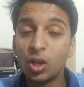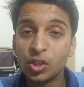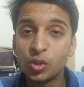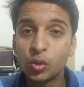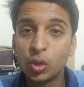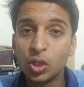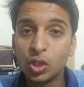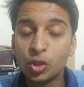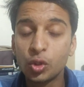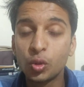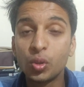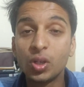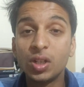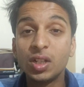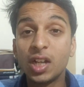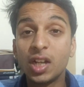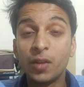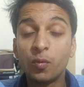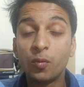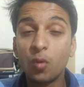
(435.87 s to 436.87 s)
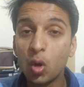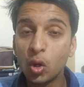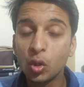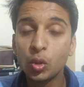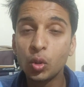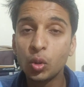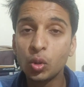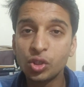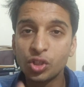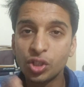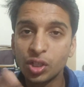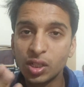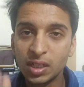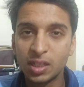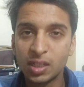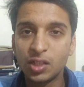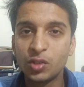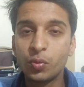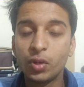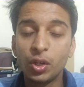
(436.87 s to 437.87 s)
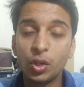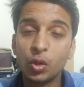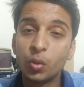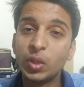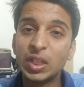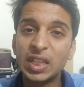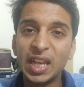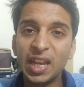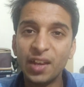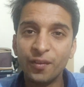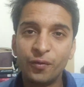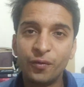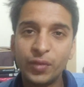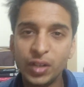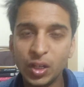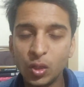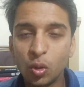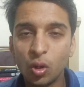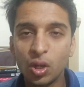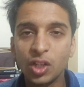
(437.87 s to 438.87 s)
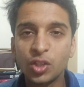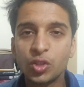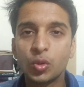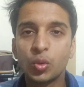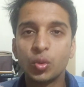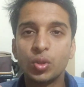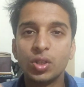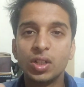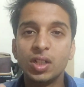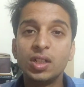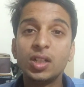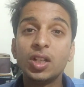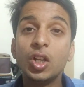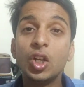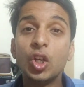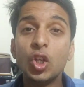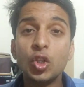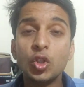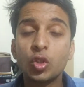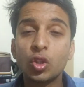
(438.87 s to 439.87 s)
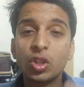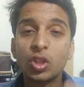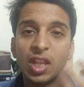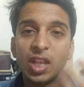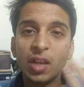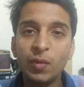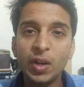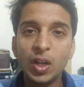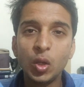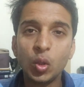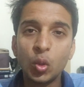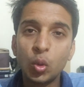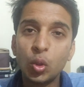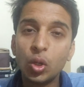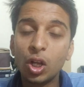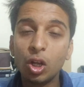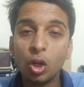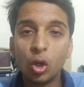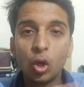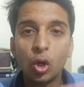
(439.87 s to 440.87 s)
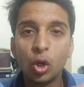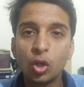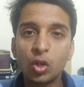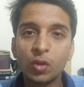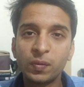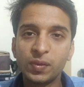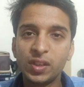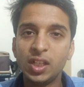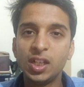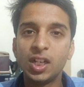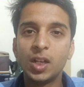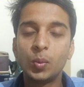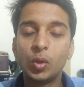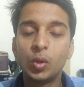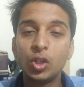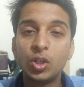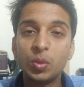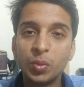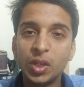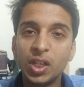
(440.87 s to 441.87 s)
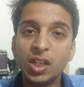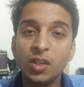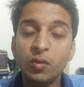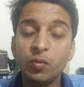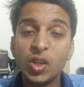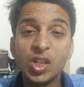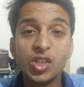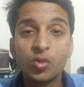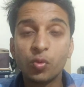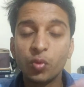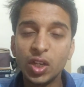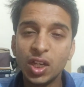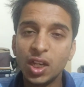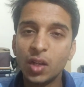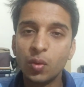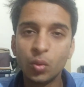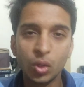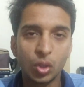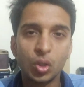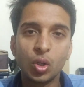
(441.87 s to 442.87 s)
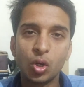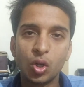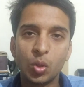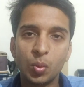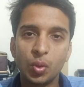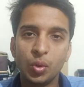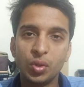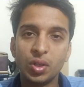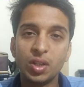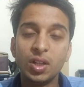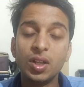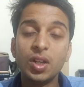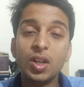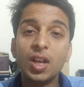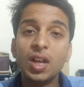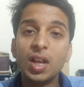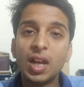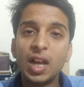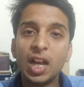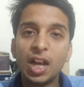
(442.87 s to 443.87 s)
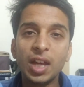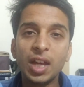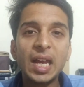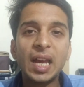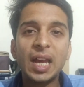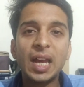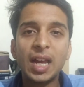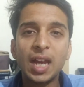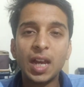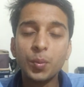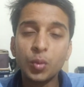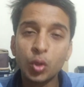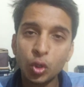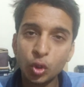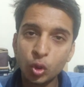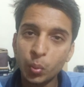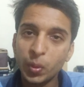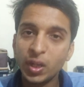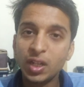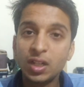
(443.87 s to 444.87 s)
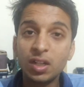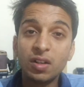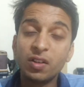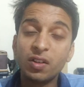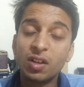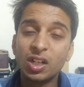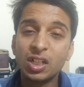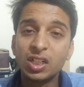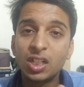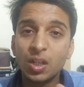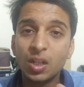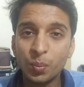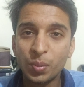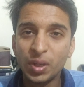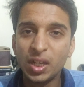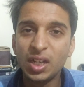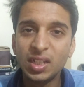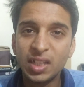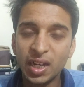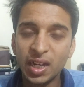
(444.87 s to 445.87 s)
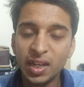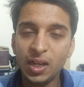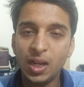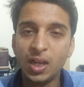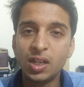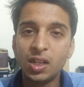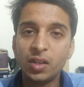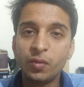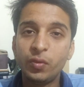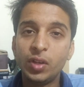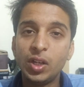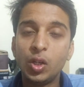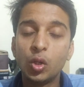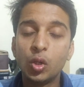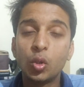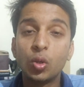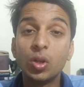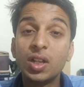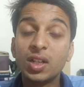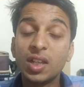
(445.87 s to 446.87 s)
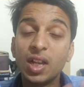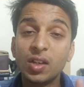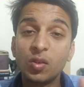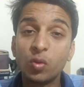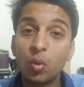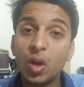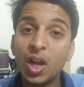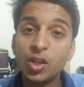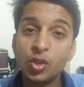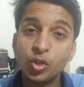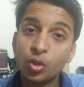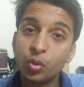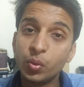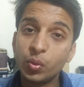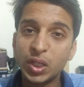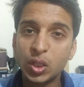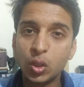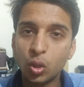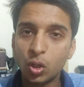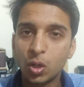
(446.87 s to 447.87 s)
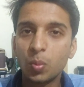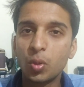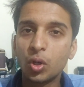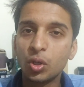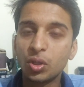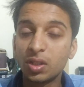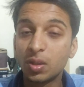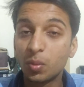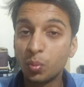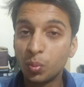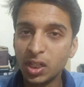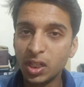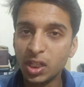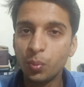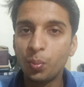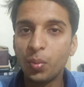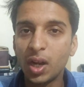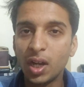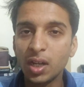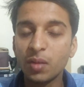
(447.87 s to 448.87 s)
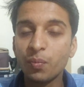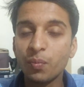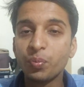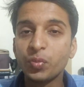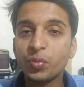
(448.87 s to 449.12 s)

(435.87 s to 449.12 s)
going student, I want you to share this video with every college student, so they will know a lot of things about money which we never talk about. I'm going to make a complete dedicated video that why should we talk about the money part,